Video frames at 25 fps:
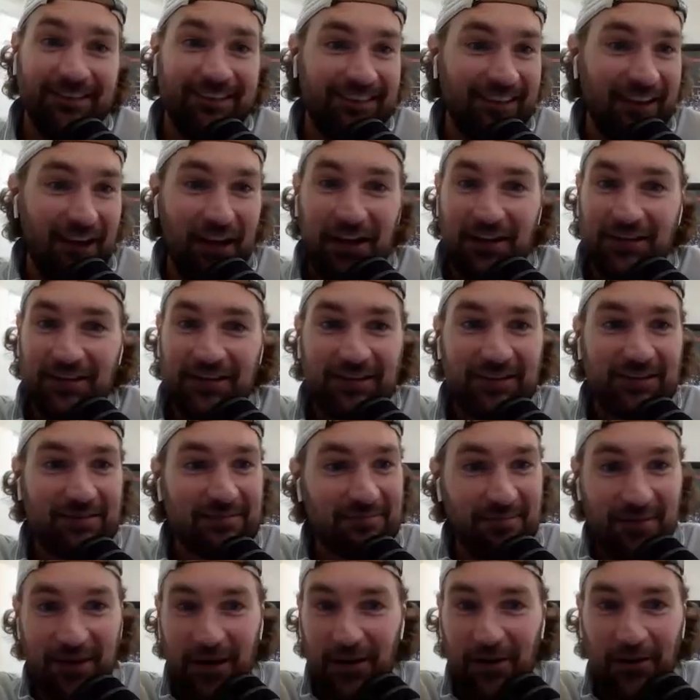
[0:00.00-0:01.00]
Nice
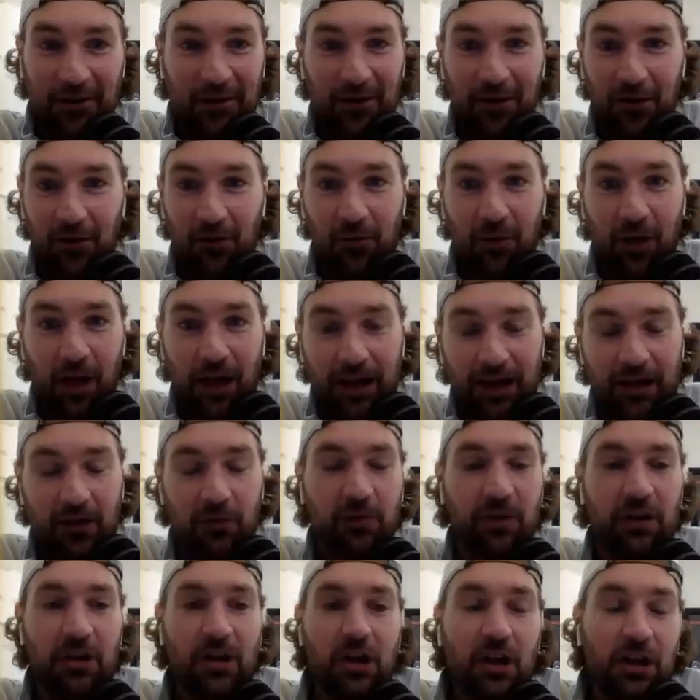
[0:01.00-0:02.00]
dinner on the road. And it
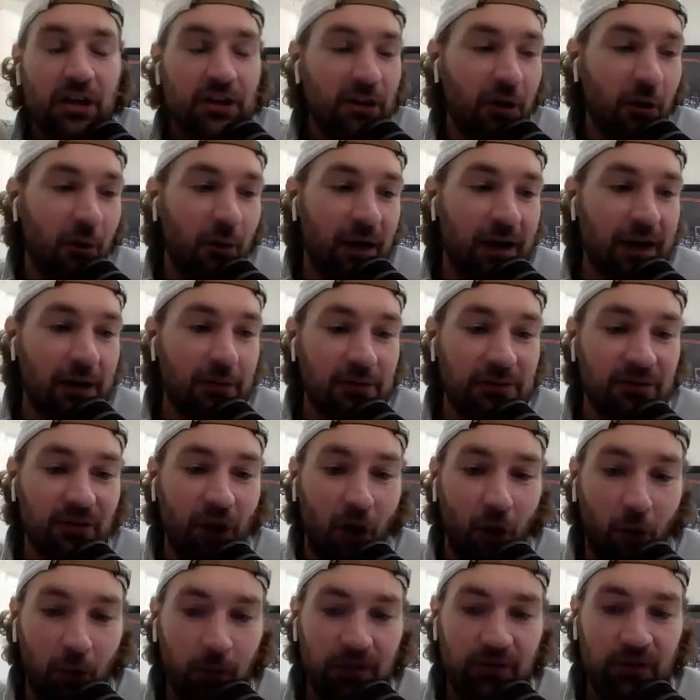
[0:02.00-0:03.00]
was, you know what? It was
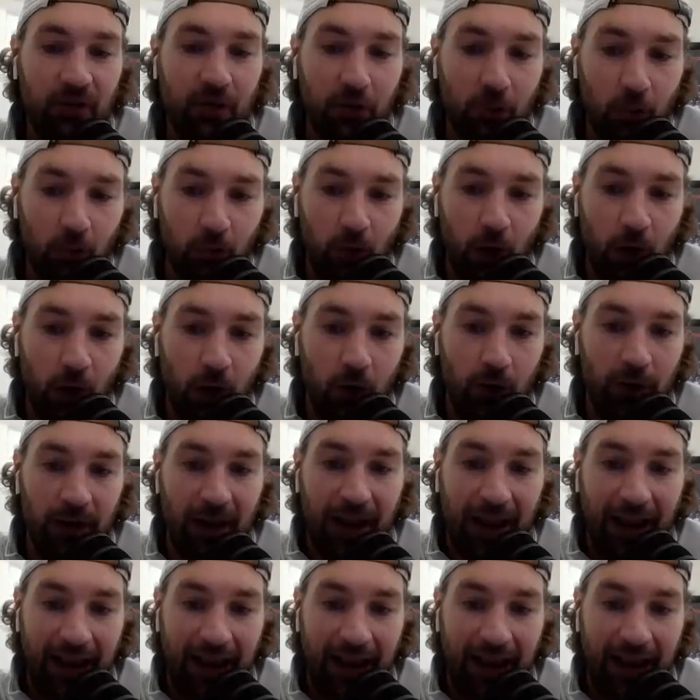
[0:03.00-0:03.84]
always on the road.